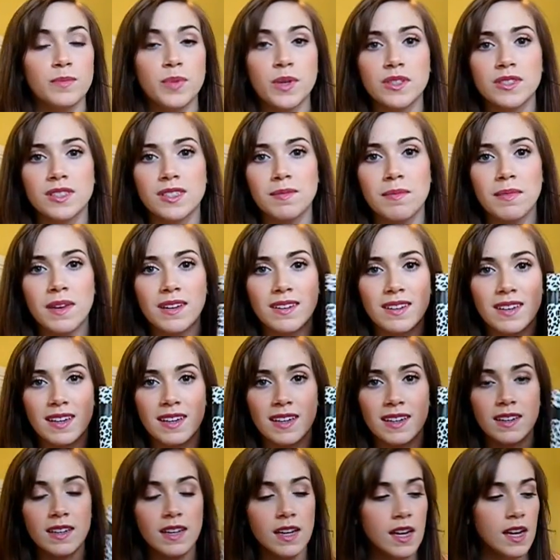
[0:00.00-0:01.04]
Books A
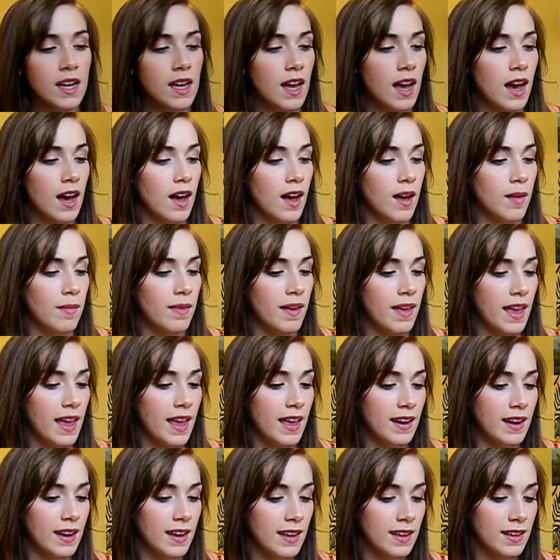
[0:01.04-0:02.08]
Million,
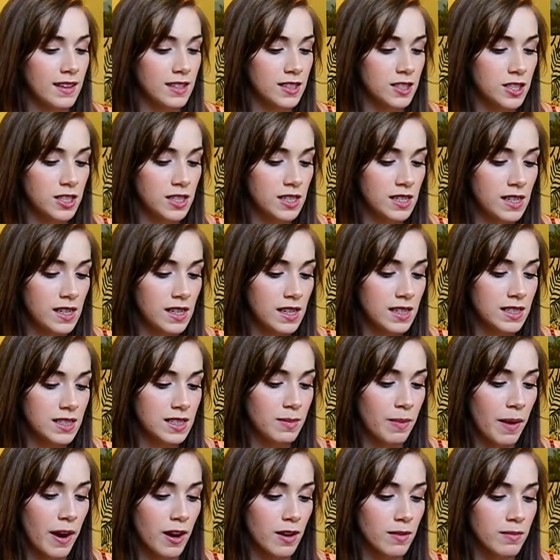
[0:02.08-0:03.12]
and she
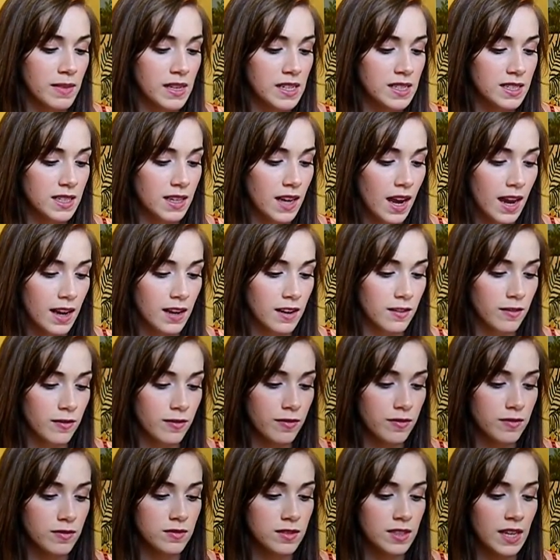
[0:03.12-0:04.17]
inspired me to kind of
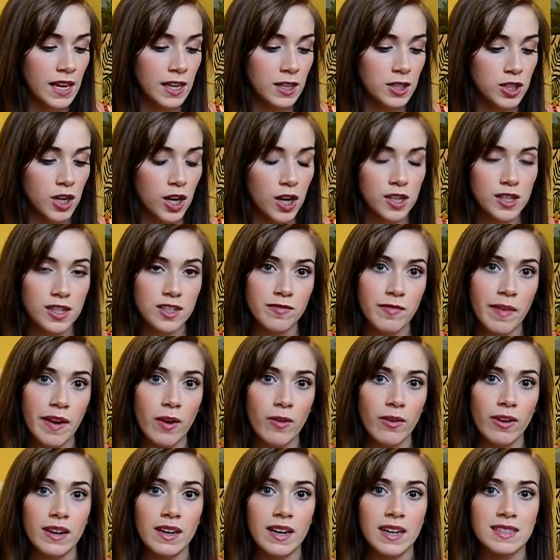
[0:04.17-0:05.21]
take charge of
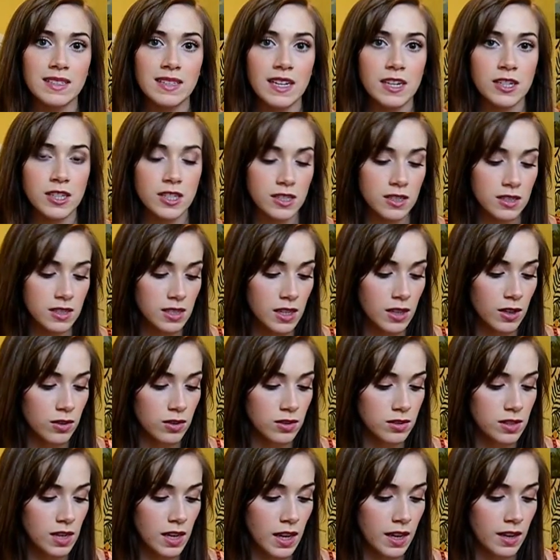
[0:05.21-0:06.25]
my organization
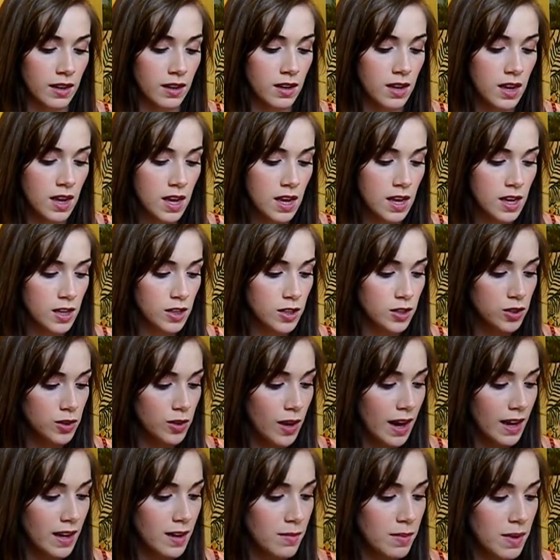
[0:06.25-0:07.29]
skills and
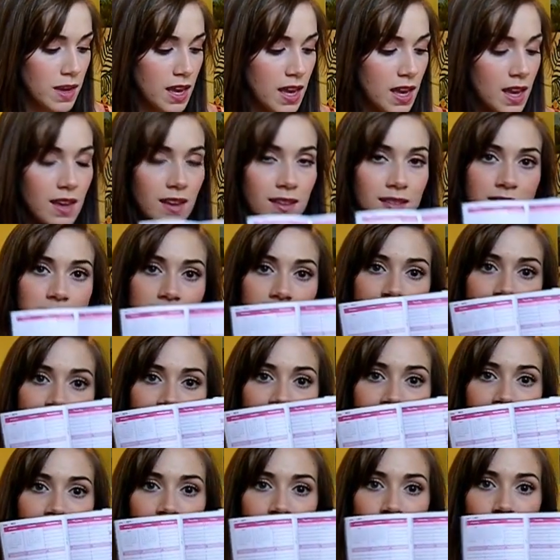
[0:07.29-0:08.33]
try to be
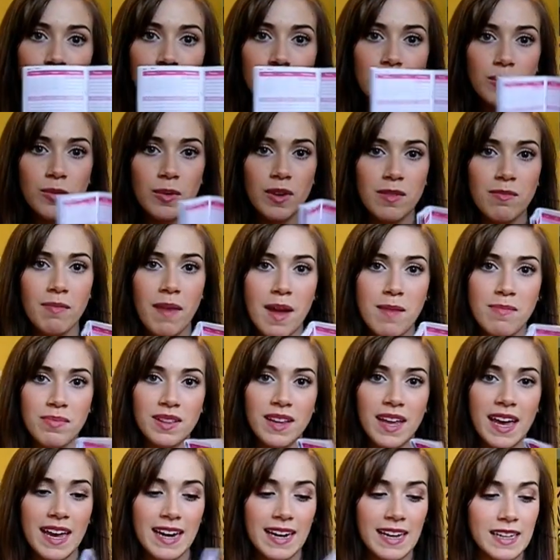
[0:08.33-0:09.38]
good with my
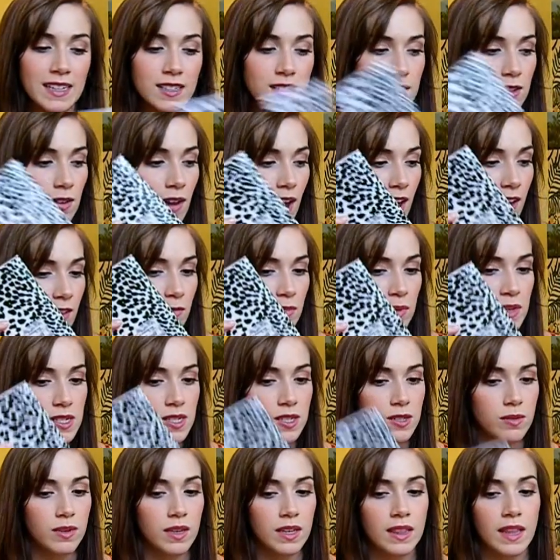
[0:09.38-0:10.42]
planning, so I've
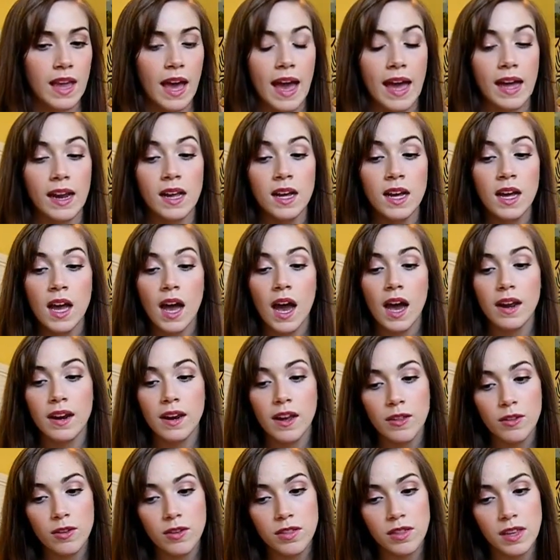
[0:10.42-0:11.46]
been doing that.
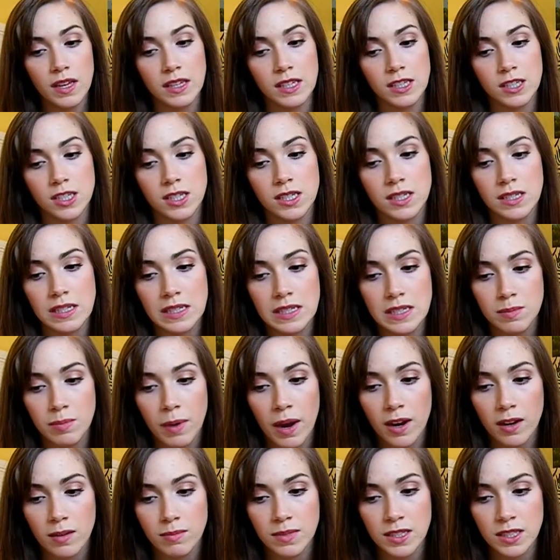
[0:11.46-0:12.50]
Another thing that she's
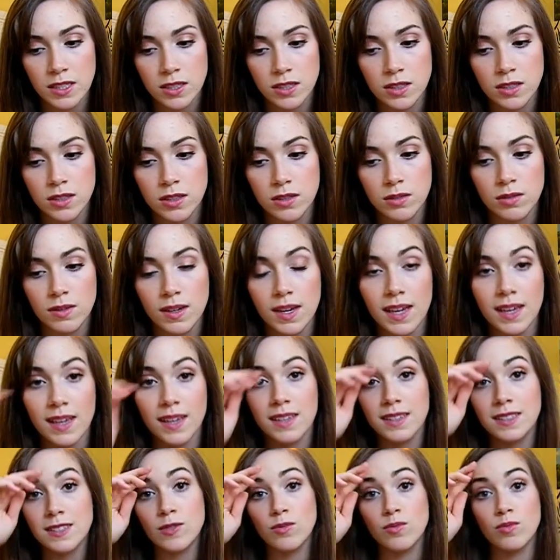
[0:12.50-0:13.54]
inspired me to do
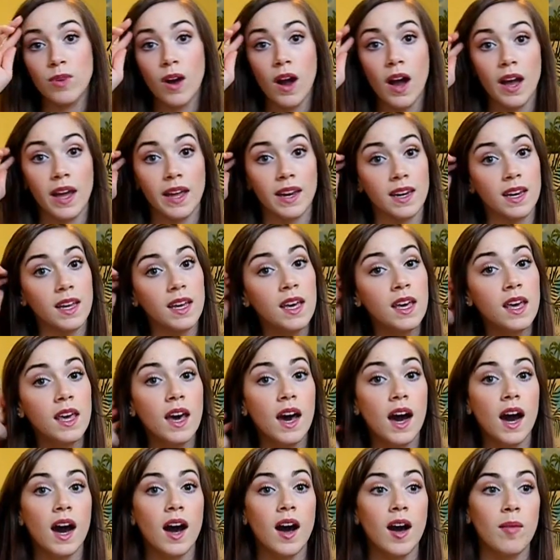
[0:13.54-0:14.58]
is run.
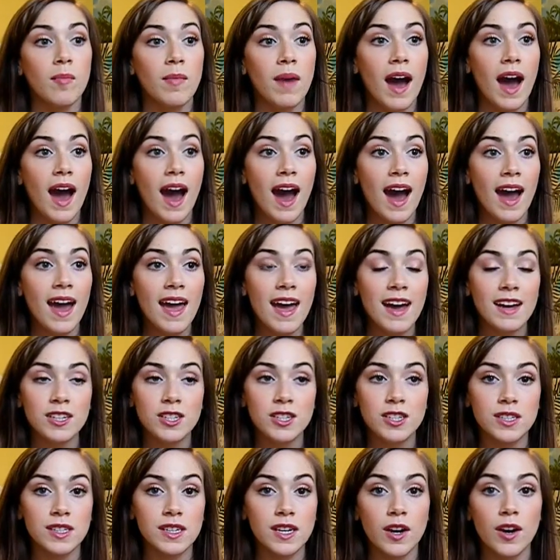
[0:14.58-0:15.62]
I
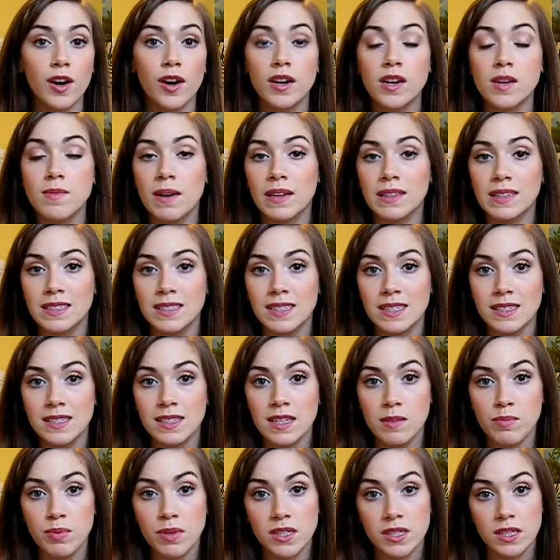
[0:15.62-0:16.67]
actually heard about the
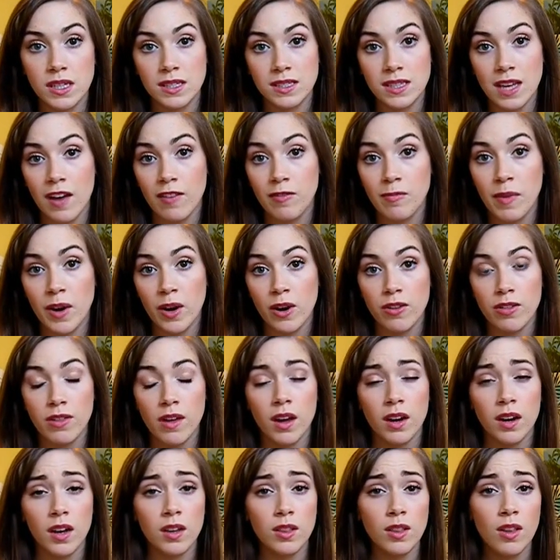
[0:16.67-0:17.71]
Disney Princess Half
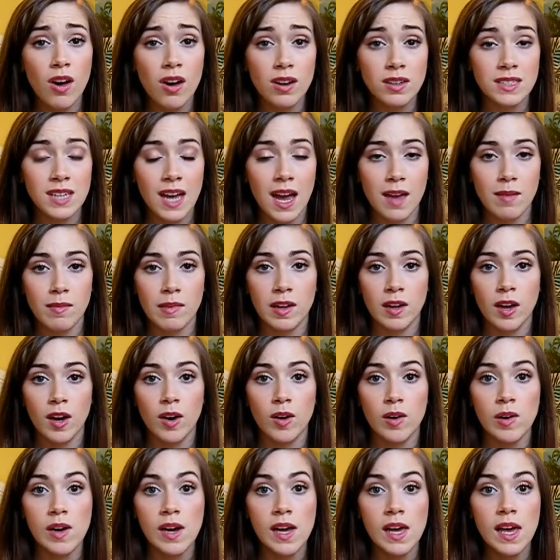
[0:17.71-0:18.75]
Marathon a long time
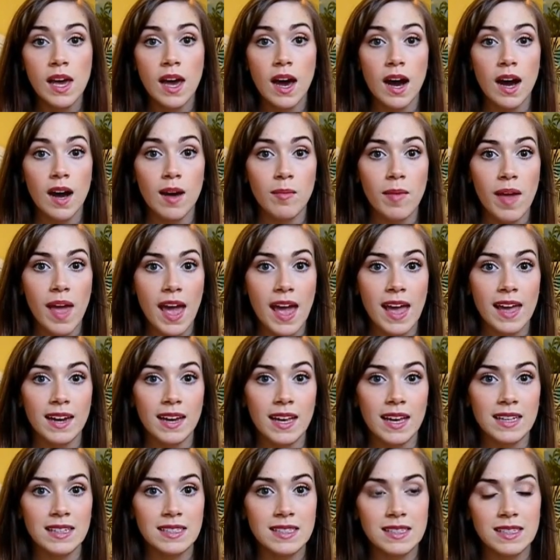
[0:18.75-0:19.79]
ago,
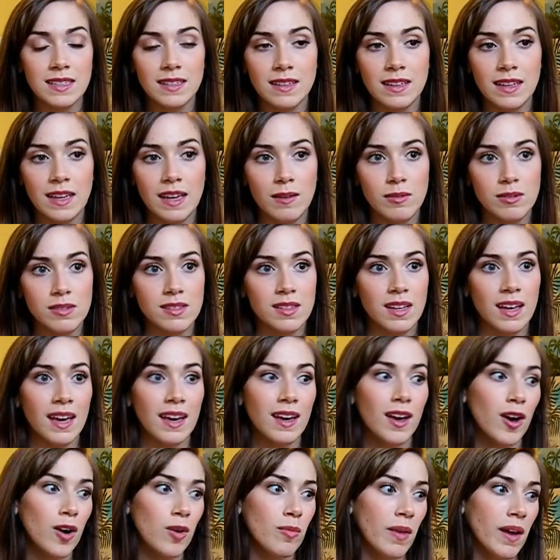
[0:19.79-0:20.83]
and instantly was
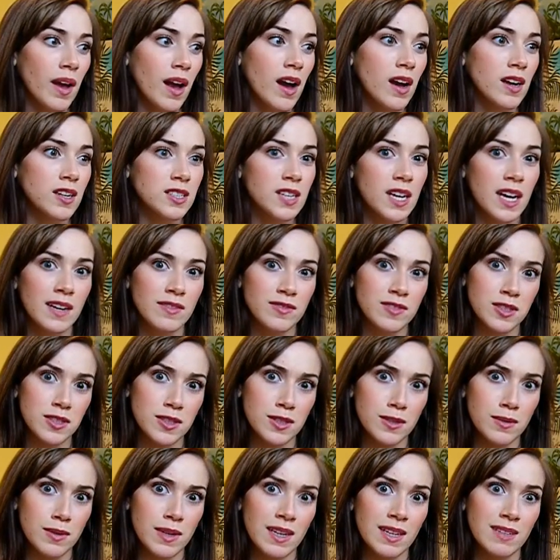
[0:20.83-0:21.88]
like, oh my gosh, have to
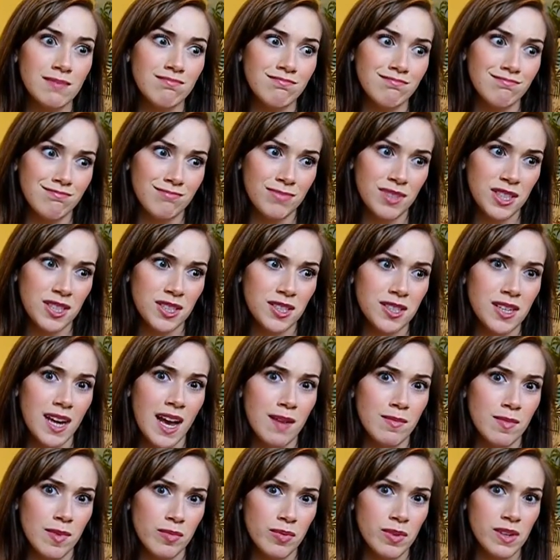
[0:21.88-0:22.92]
do it. Psh,
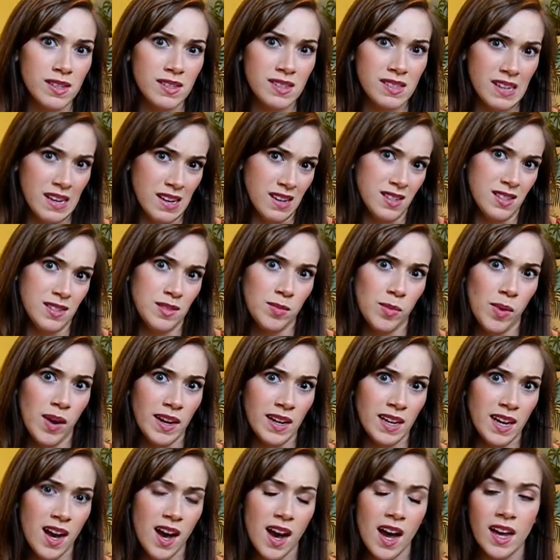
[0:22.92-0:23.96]
I'm a princess,
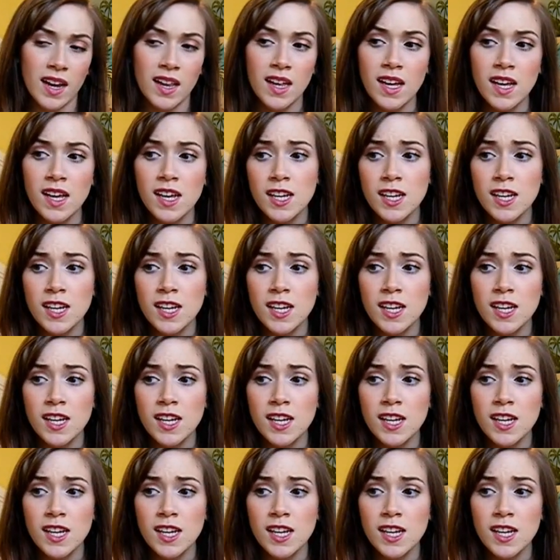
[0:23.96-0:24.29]
why not?